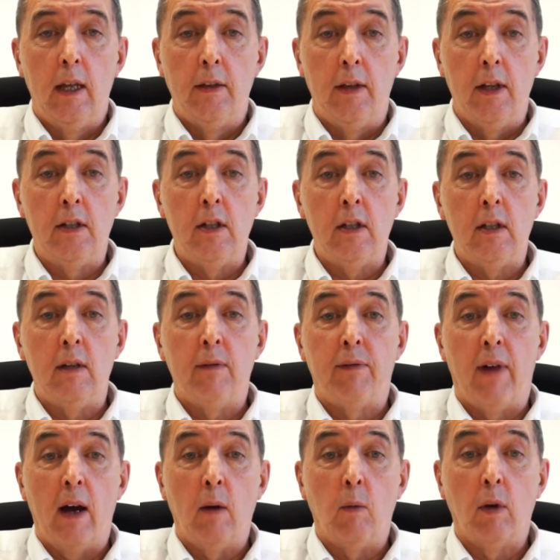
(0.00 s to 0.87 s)
This is in
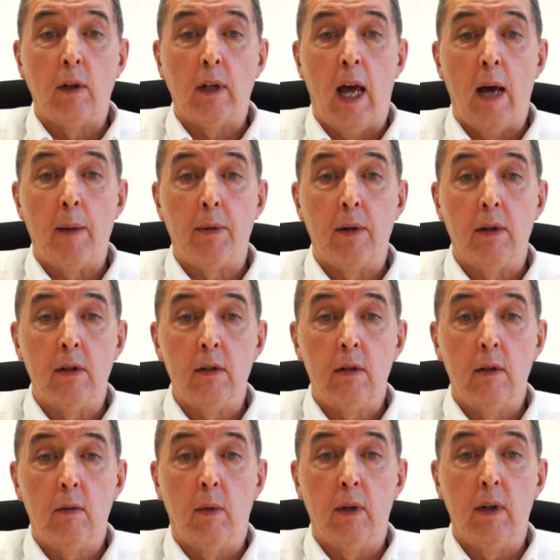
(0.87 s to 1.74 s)
fact what
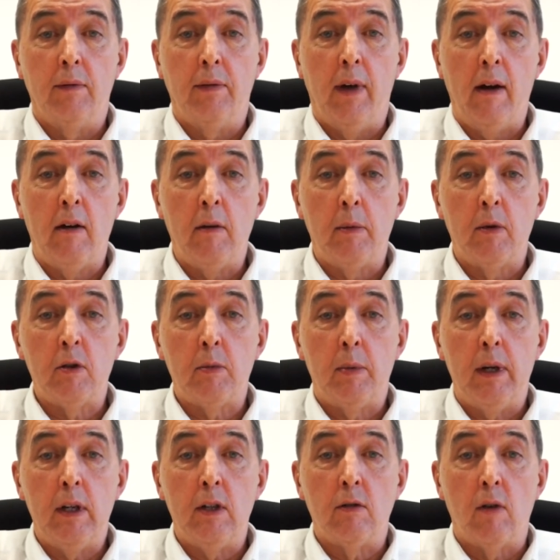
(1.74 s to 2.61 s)
happens when a variable
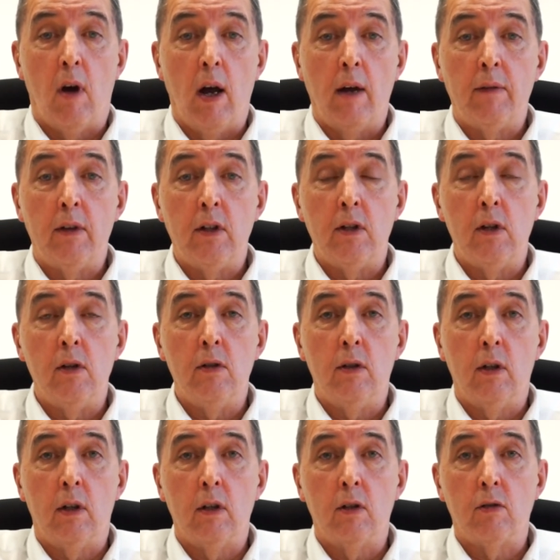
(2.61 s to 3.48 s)
speed drive is
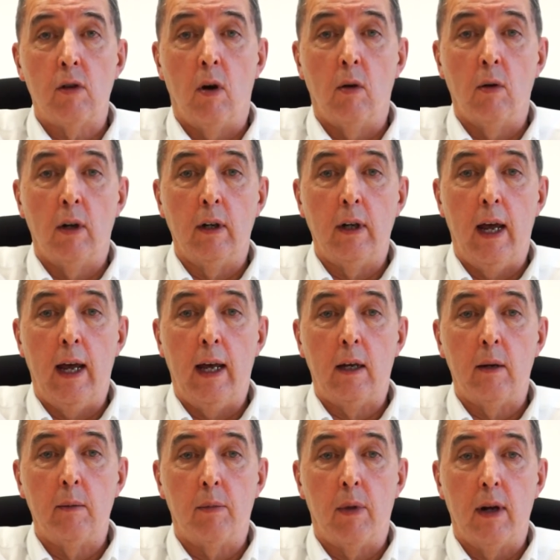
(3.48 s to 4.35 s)
used to control an air
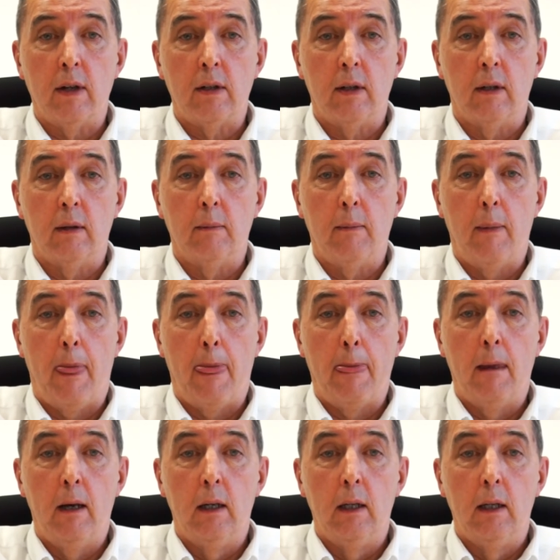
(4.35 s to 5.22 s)
compressor.
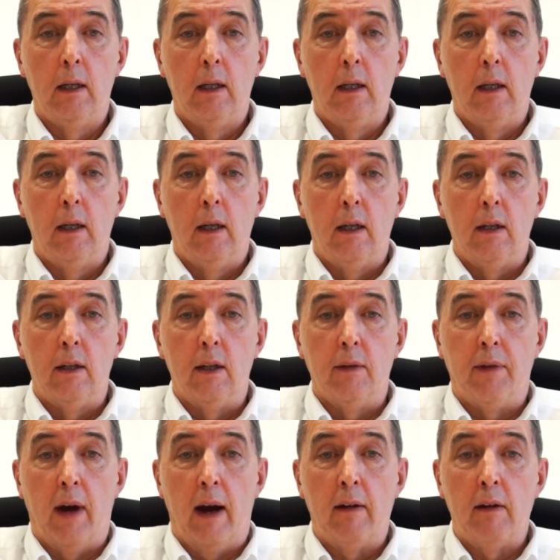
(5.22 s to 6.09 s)
The
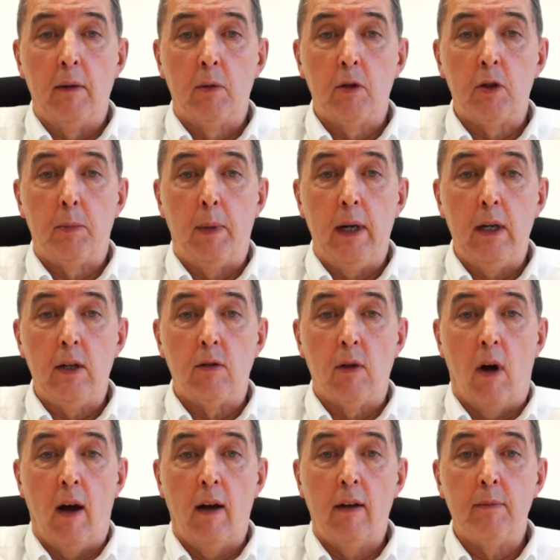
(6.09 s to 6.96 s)
variable speed
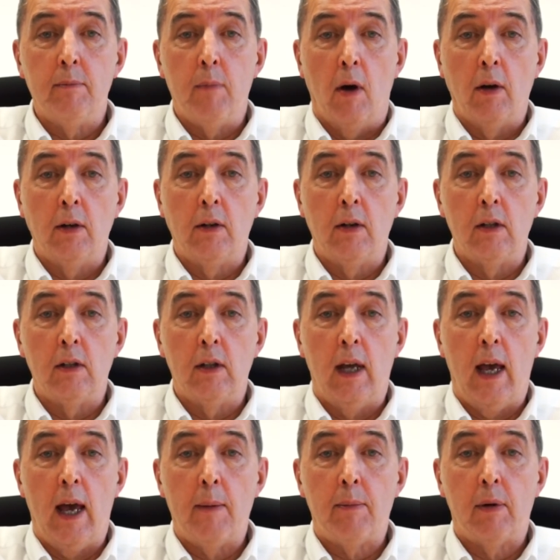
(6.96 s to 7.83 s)
drive monitors
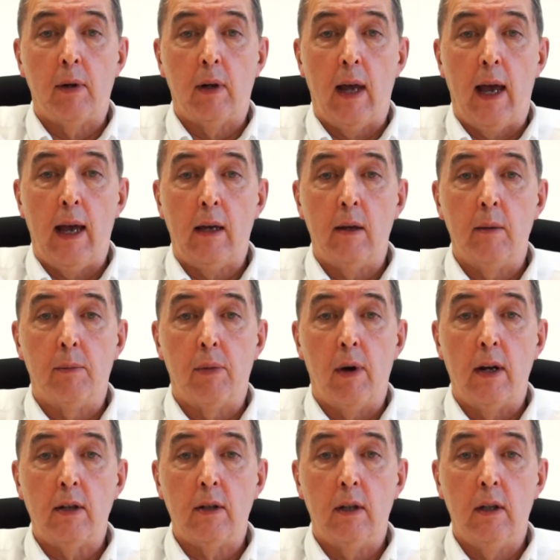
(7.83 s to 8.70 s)
the air
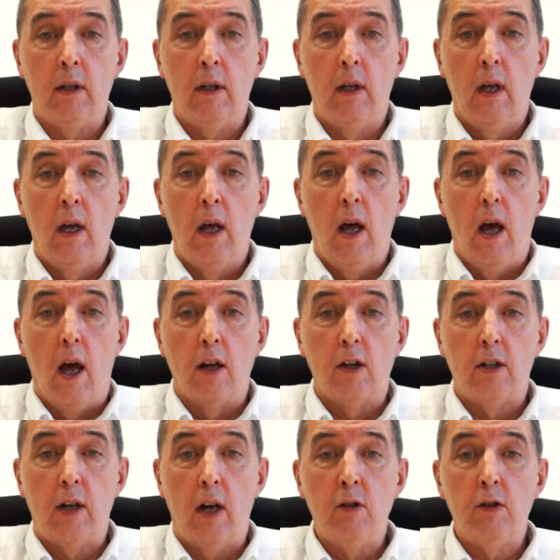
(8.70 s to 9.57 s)
compressor and
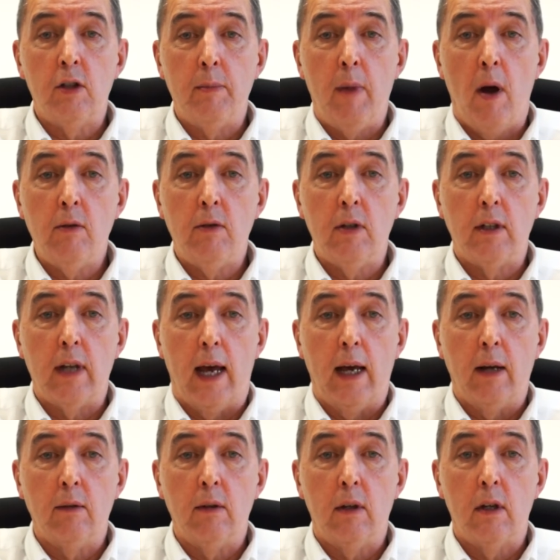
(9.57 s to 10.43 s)
slows the motor
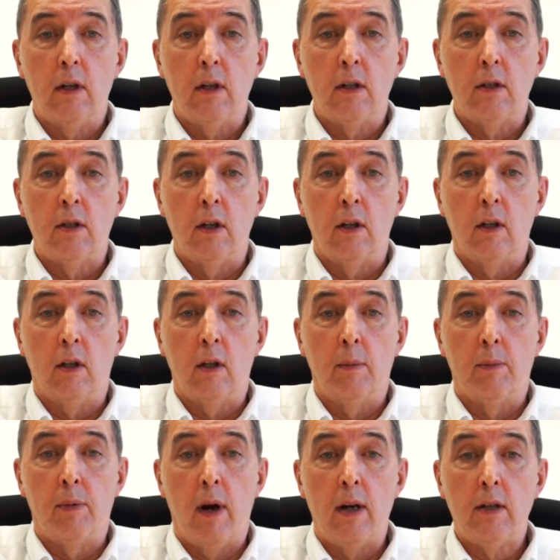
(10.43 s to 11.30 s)
down so the
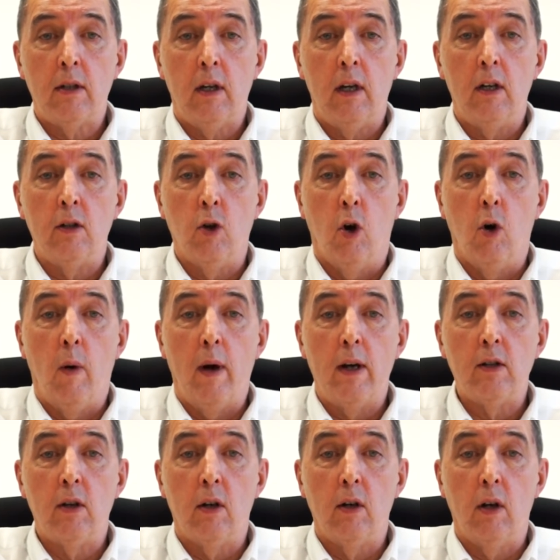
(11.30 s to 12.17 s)
compressor is
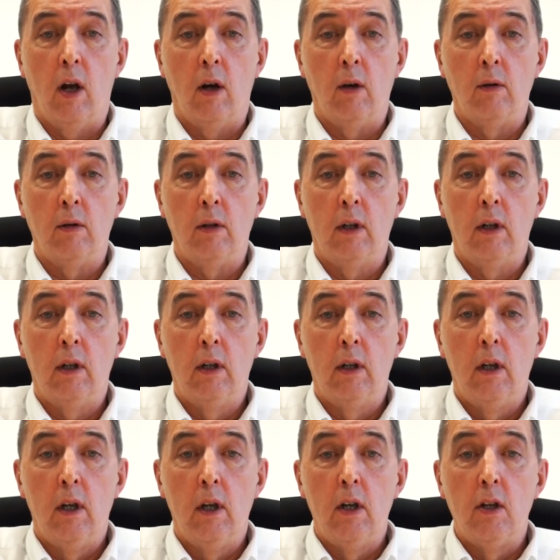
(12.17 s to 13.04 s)
always on load,
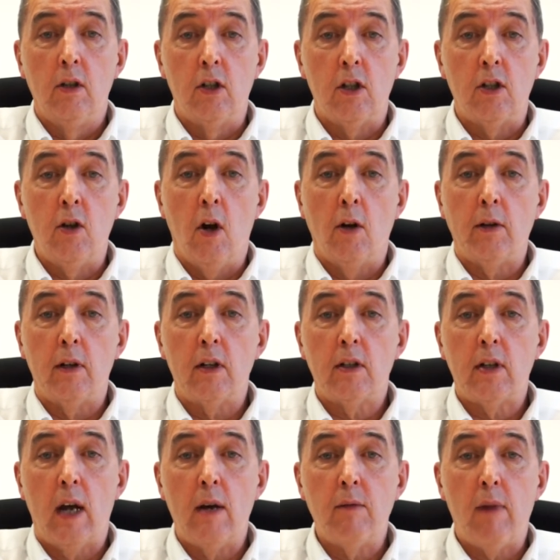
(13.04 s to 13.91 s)
just not at the
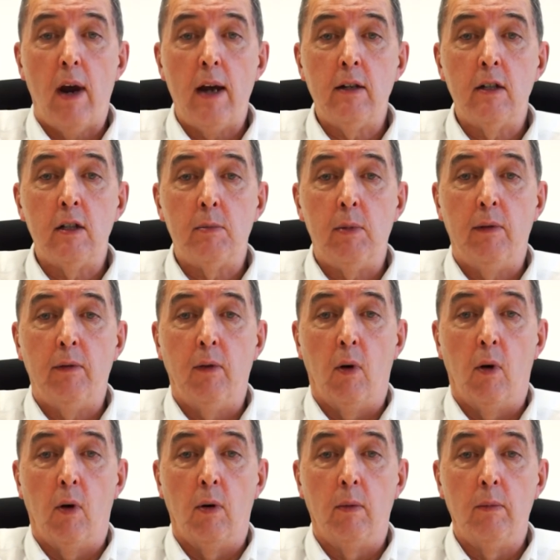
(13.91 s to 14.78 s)
same rate as
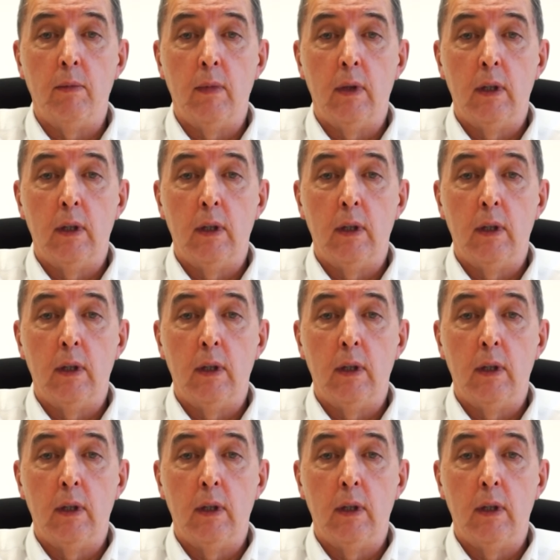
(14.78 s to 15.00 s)
before.